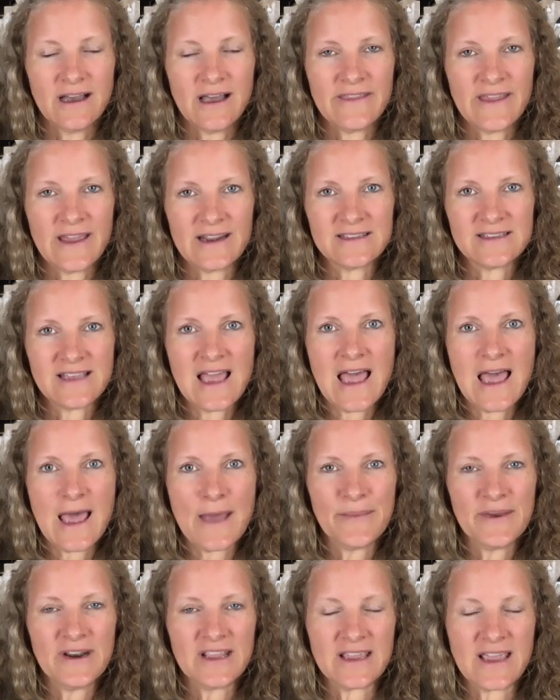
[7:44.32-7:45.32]
that is
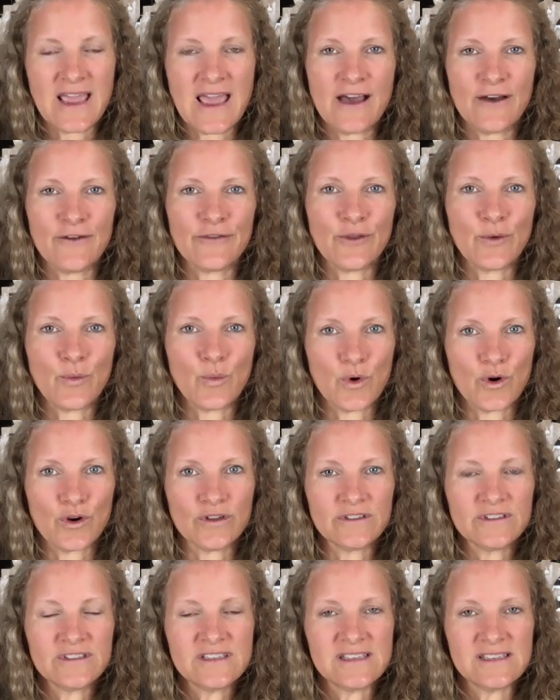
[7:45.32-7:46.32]
happening out in the
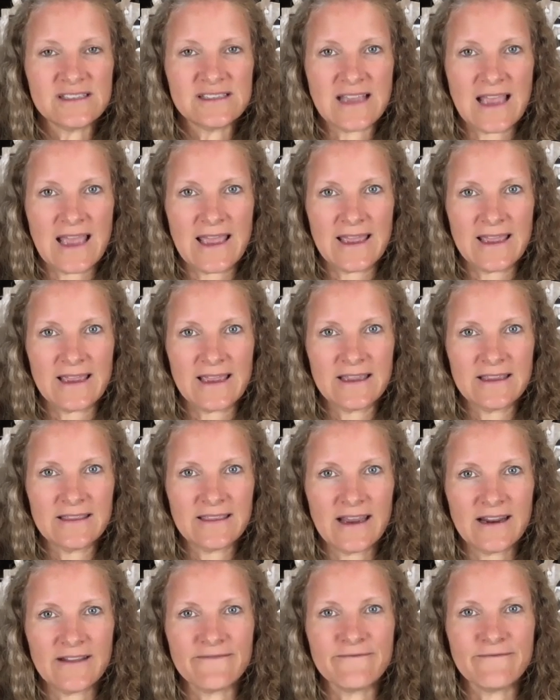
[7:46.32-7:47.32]
world today
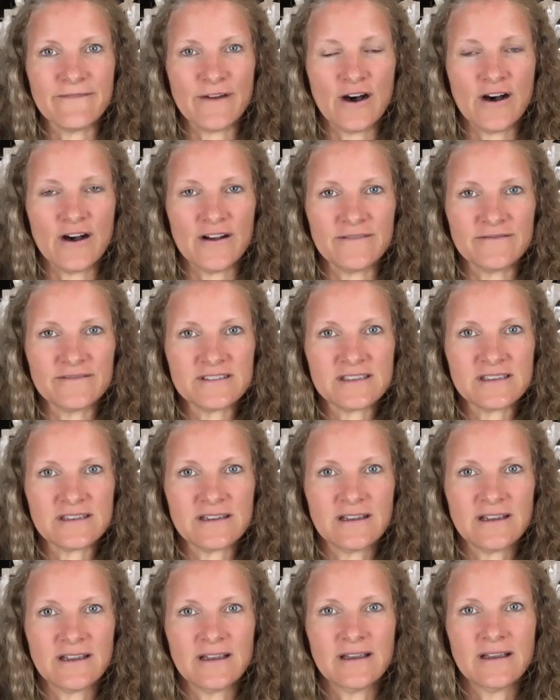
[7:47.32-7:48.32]
that involves
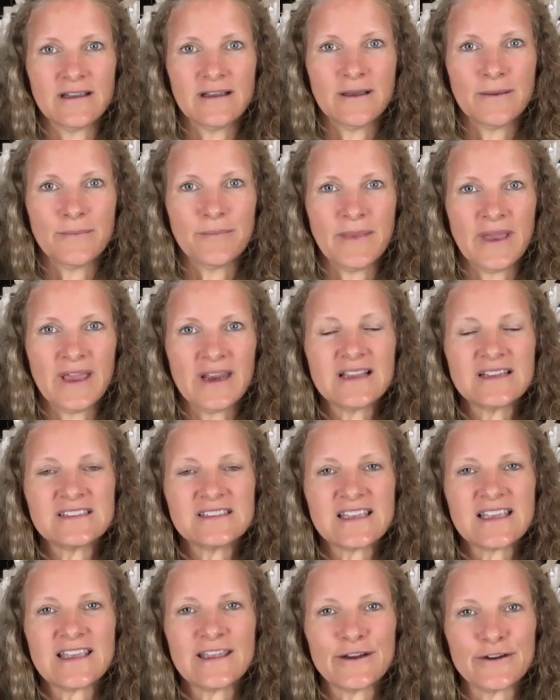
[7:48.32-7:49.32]
many
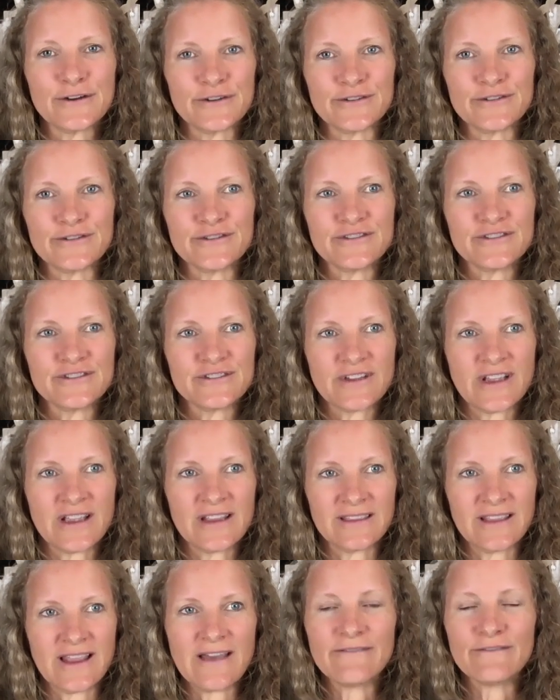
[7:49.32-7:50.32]
tiers
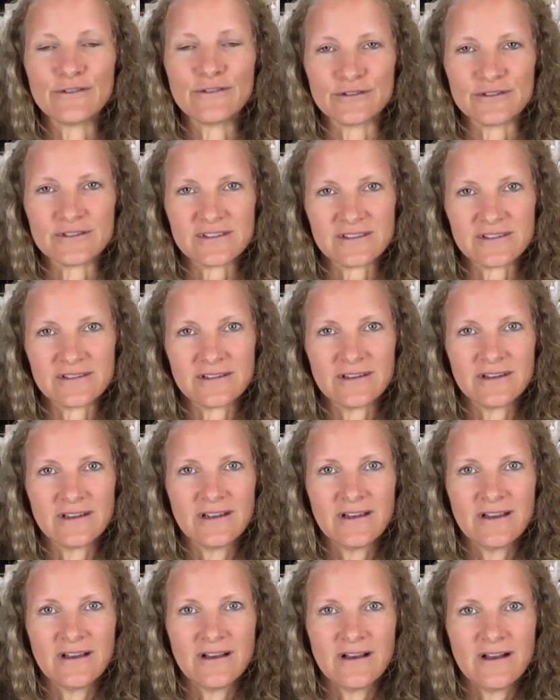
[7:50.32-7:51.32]
and levels
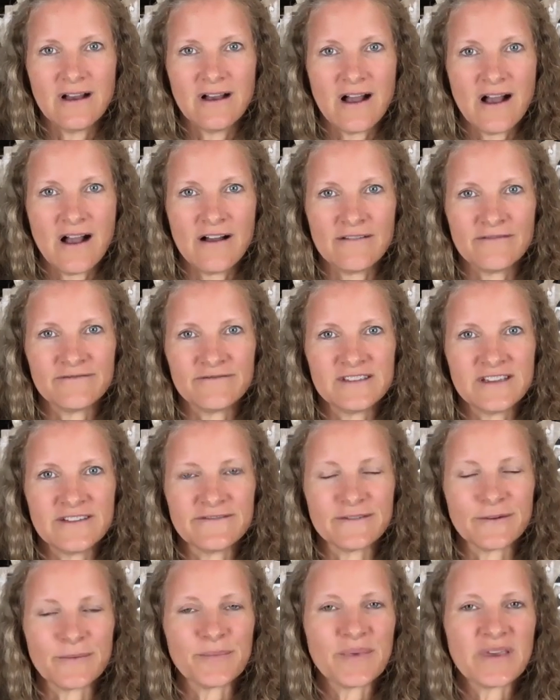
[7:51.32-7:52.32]
of
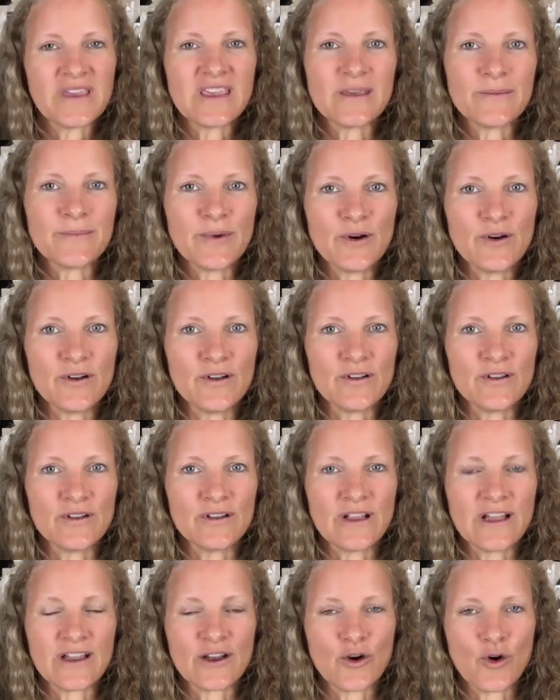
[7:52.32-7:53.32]
different
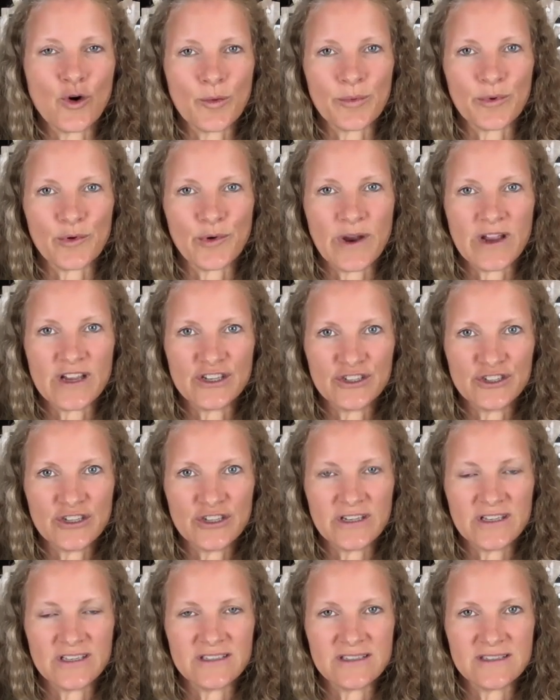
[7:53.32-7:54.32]
people and
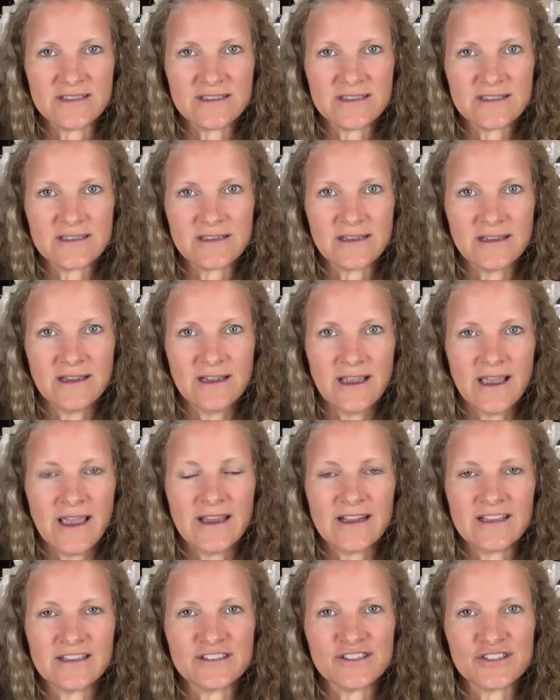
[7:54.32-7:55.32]
corporations
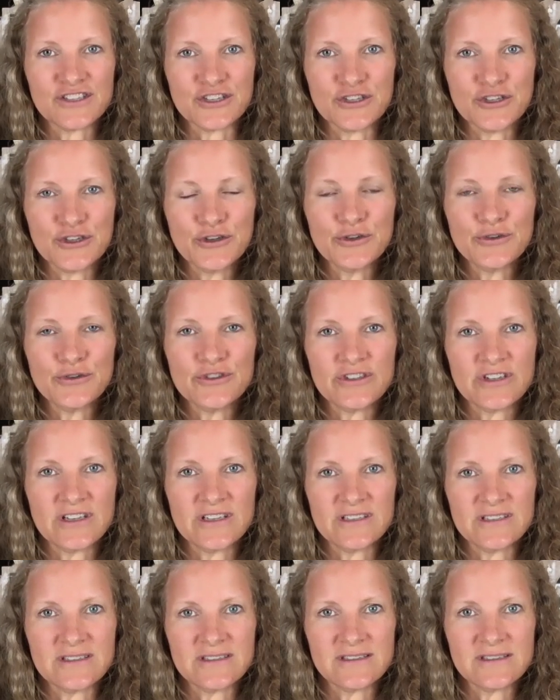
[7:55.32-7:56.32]
and
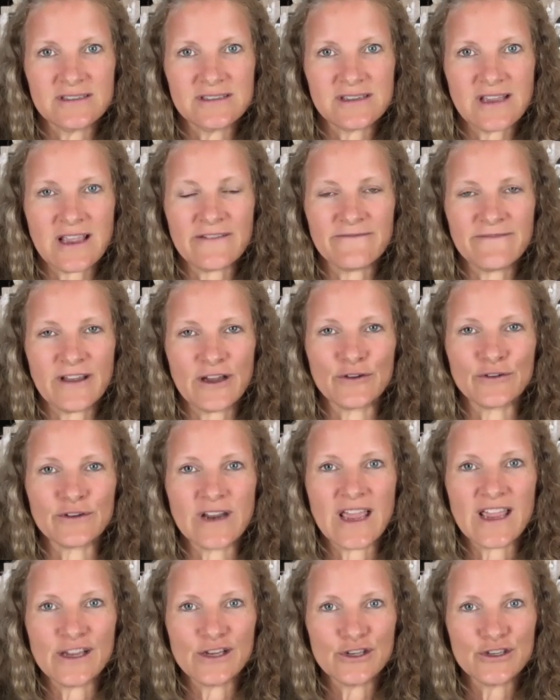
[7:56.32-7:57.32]
institutions and
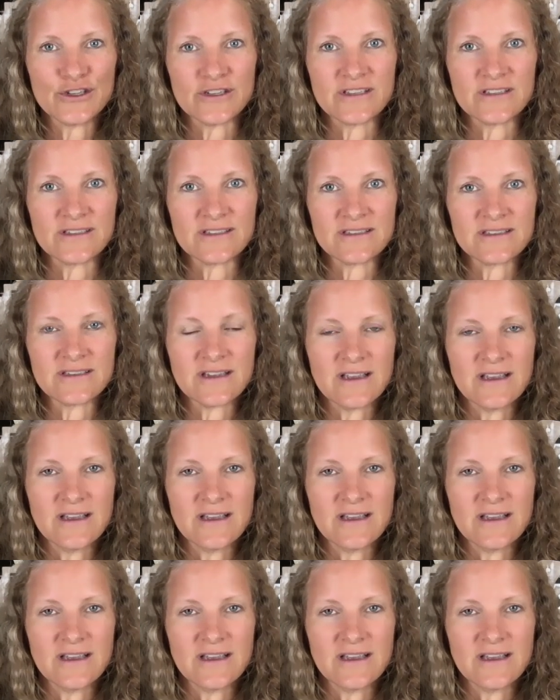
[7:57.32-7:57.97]
foundations